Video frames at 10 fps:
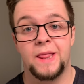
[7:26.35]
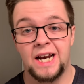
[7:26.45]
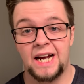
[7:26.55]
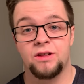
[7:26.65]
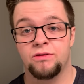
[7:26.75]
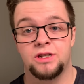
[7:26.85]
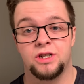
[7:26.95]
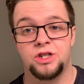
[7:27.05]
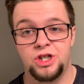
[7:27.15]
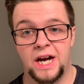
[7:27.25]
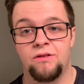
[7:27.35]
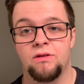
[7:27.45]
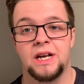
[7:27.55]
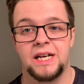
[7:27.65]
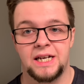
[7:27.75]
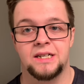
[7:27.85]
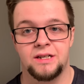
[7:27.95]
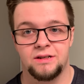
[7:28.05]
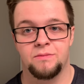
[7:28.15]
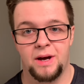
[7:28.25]
the lather is just generally
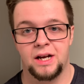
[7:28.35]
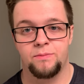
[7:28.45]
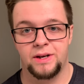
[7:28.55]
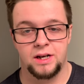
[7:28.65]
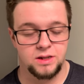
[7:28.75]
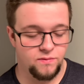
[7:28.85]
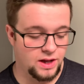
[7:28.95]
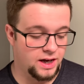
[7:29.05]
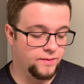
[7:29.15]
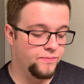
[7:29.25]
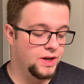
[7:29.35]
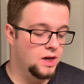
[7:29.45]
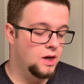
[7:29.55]
easier to make because of that.